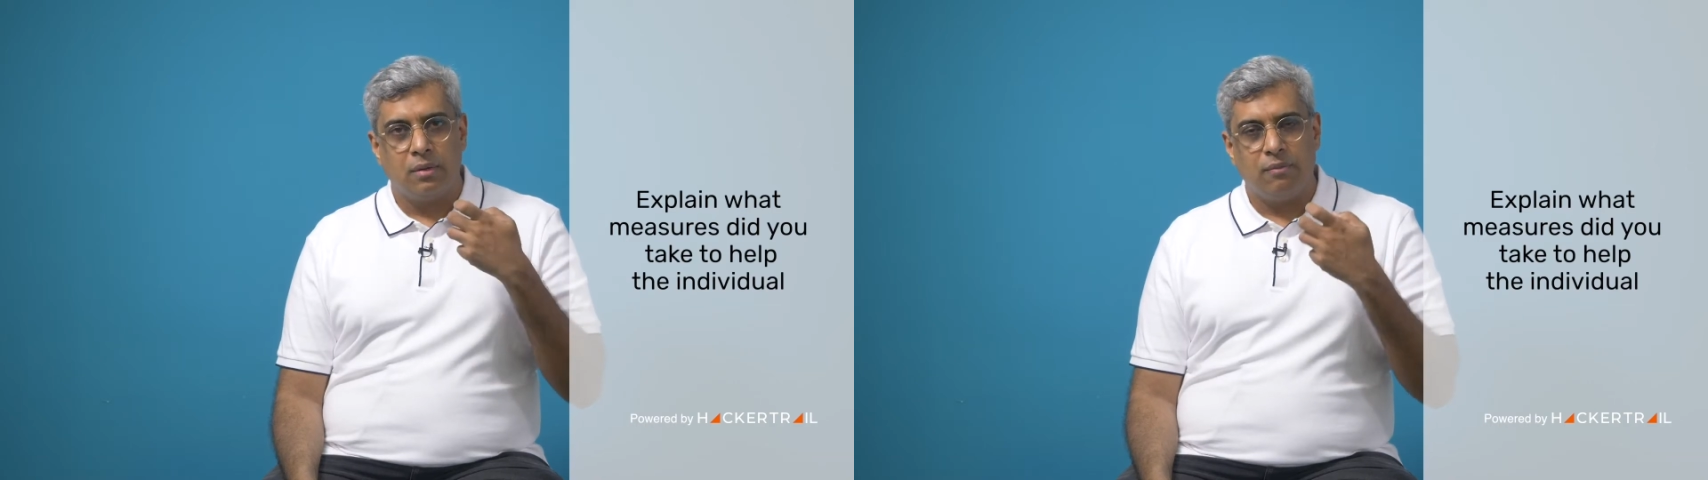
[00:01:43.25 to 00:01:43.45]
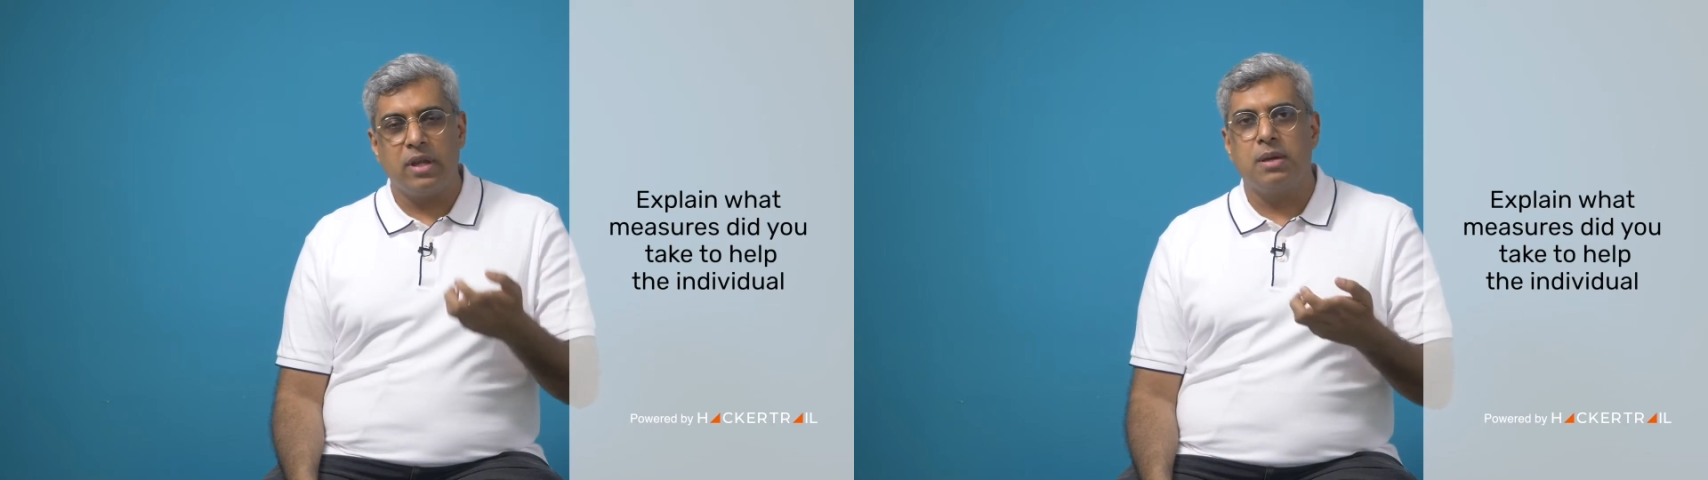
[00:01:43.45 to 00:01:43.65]

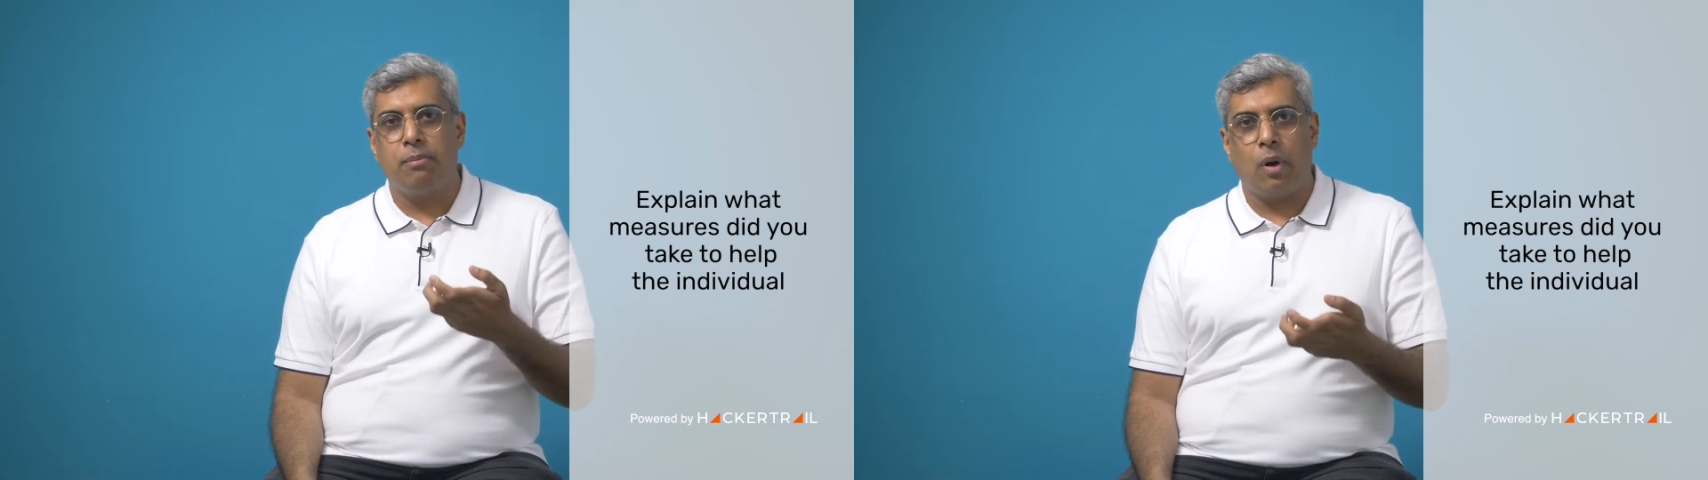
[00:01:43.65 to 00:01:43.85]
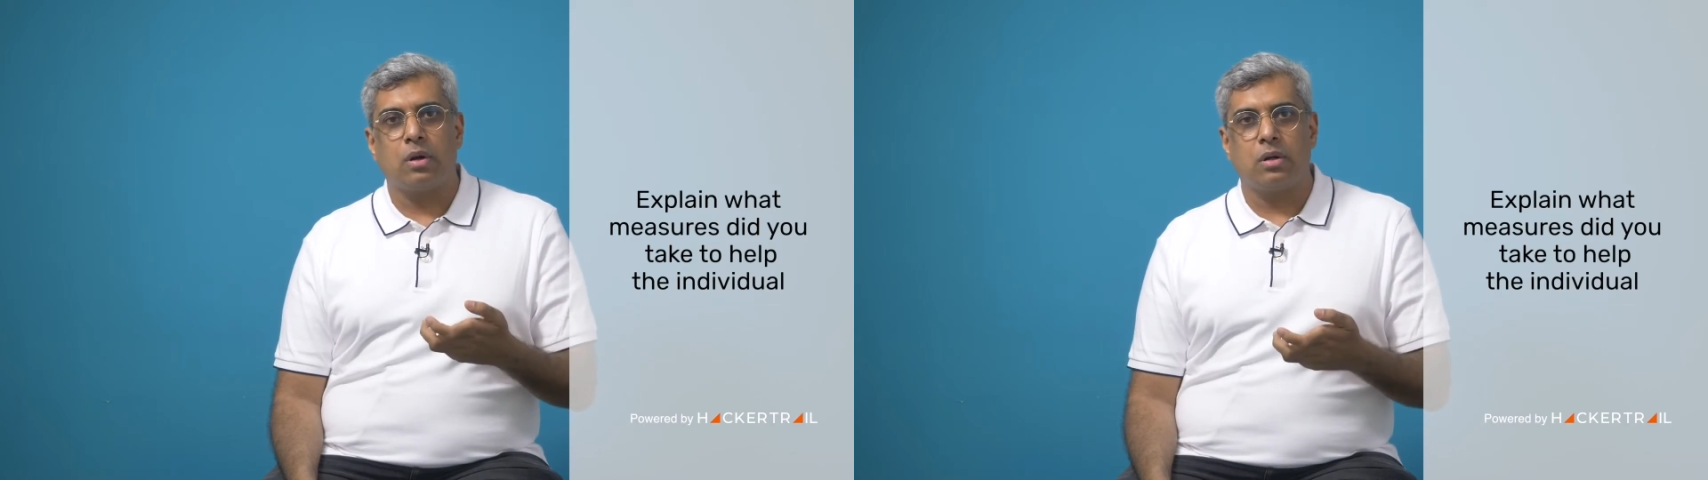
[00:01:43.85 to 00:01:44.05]
Very
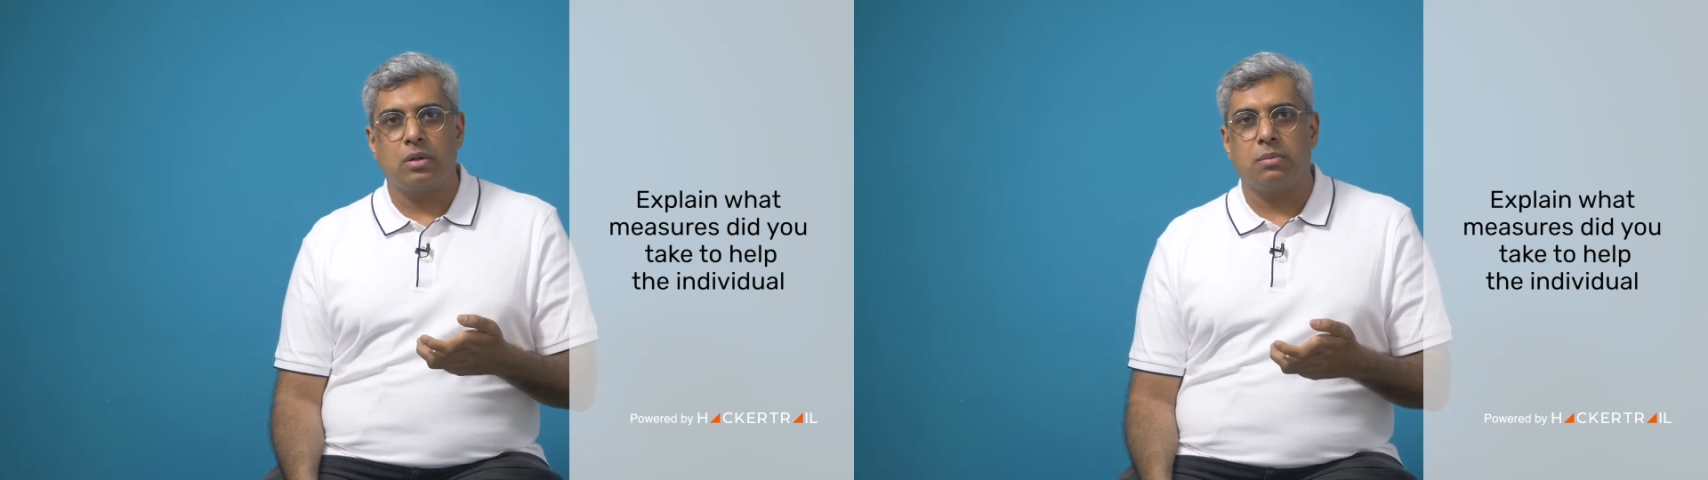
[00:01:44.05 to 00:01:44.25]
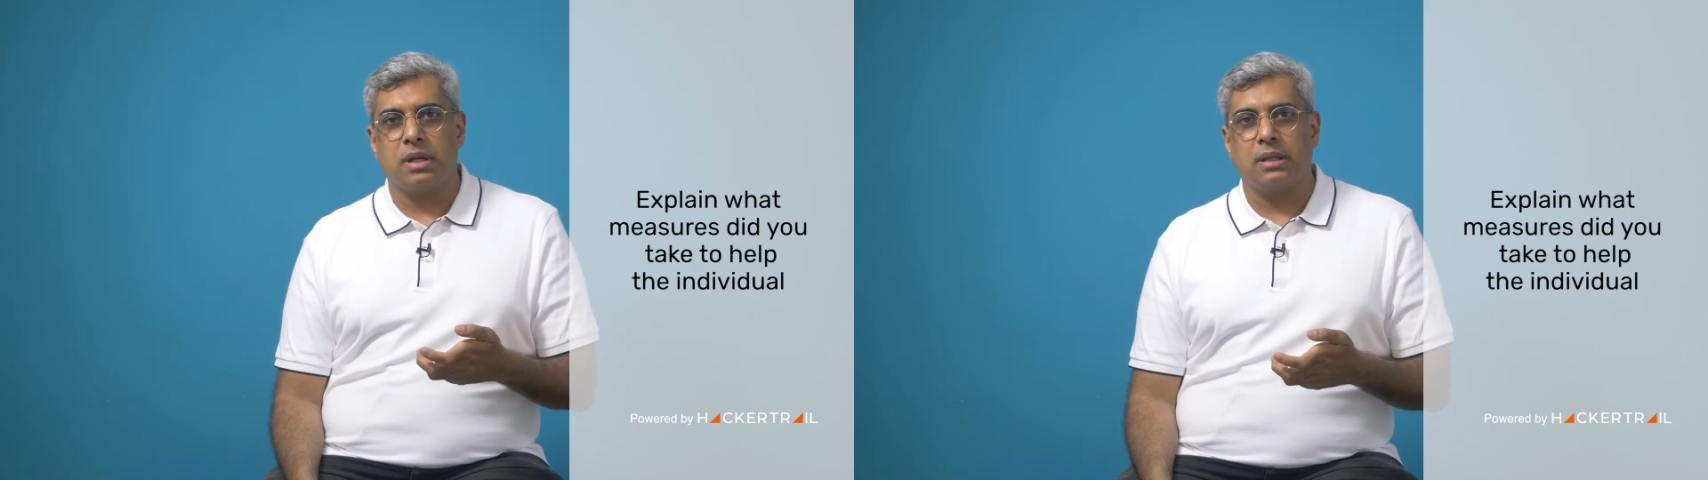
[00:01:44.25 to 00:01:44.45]
important
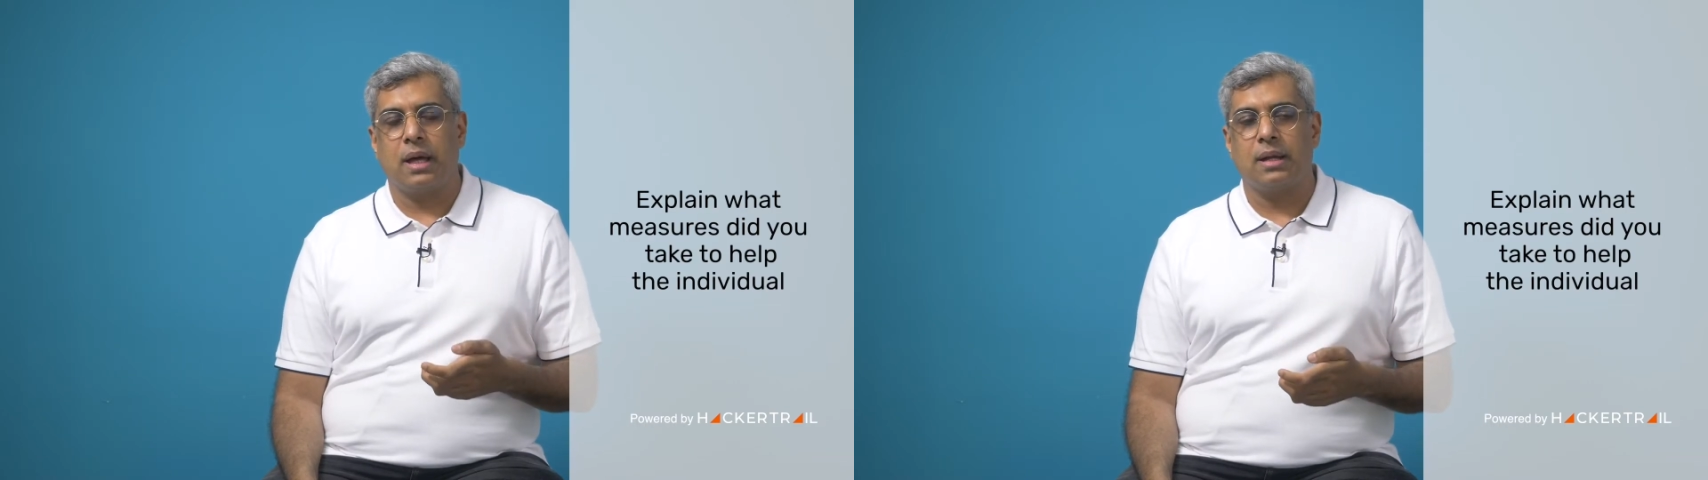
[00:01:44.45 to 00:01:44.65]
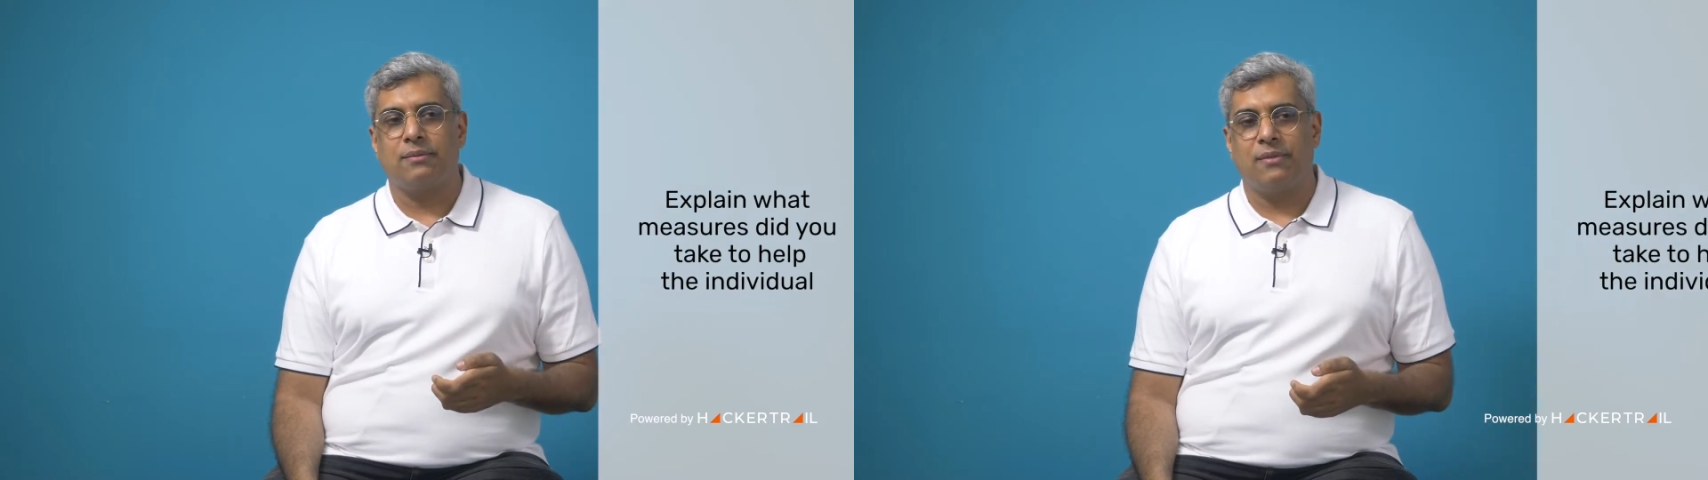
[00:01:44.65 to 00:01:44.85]
to bring
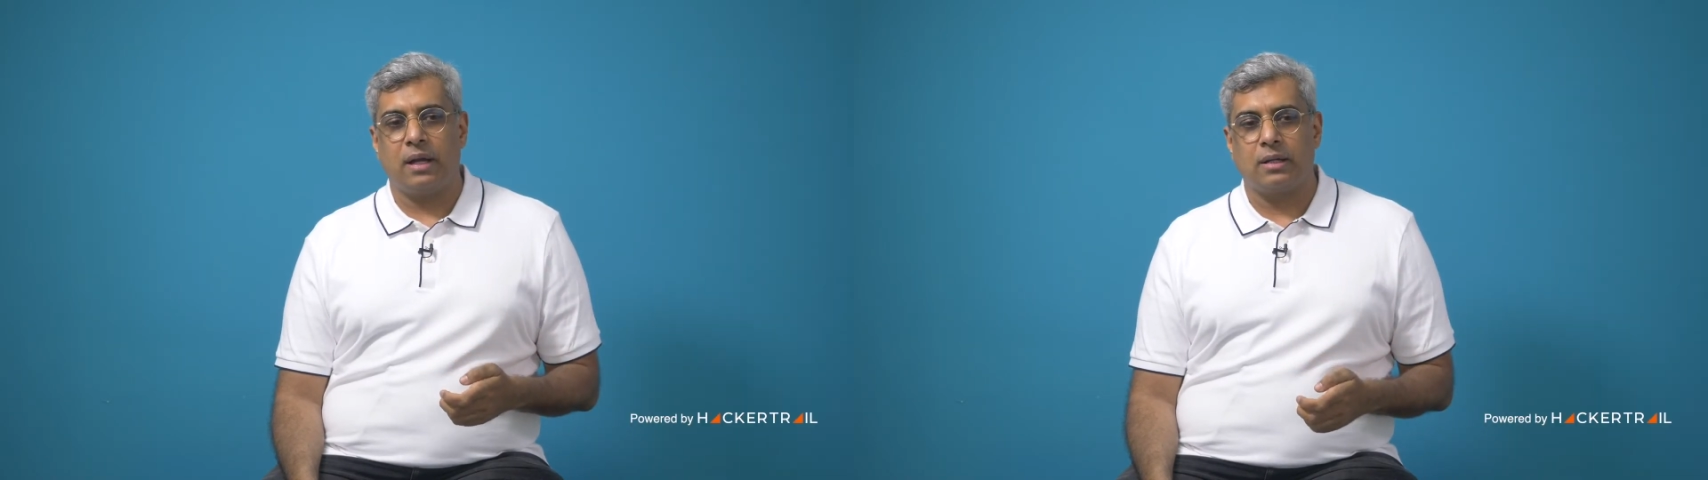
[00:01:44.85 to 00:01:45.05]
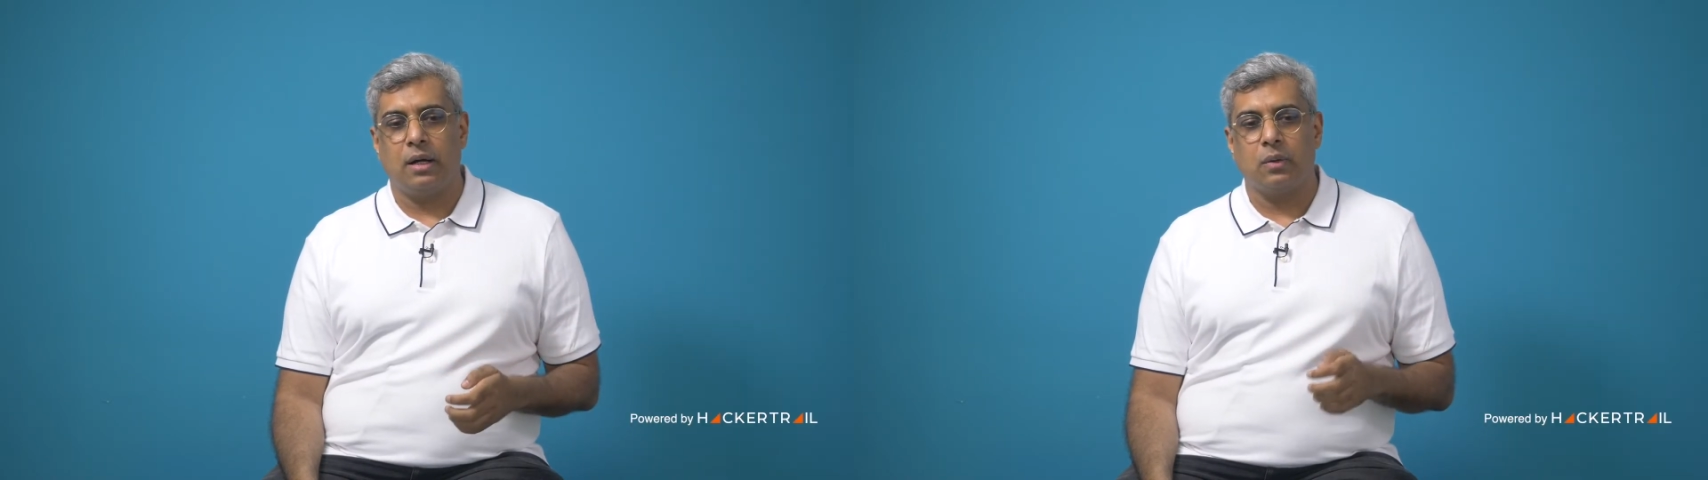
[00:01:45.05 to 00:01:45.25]
that
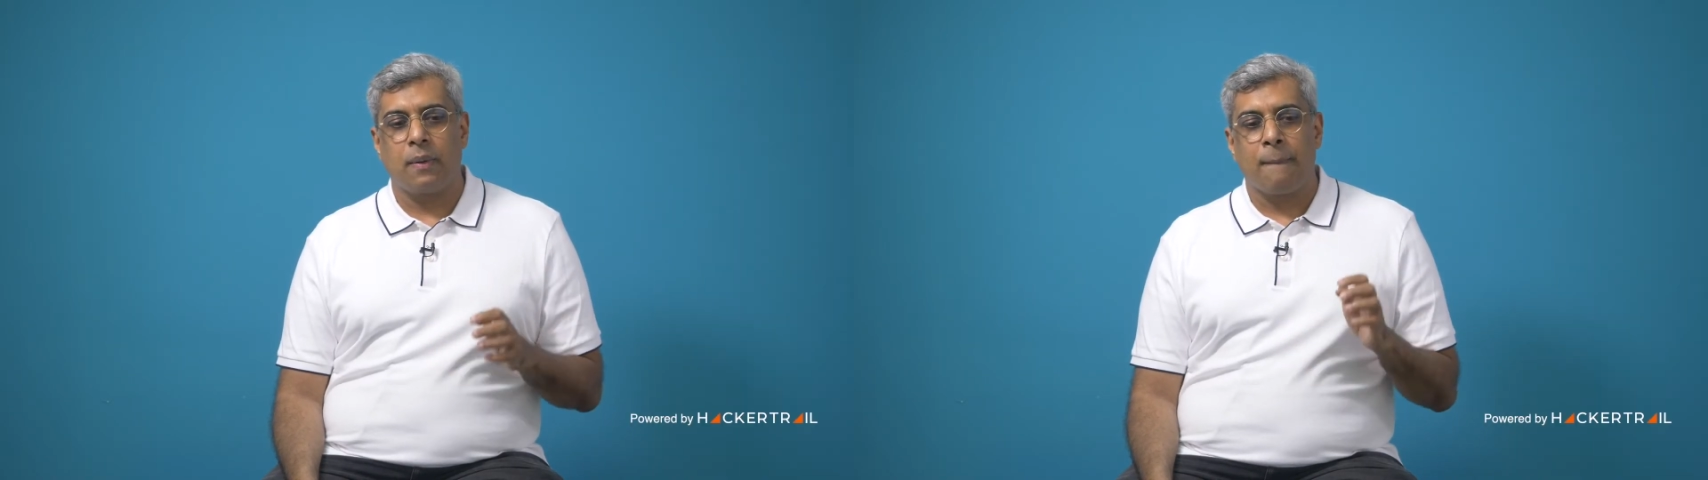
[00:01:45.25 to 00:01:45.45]
fact out.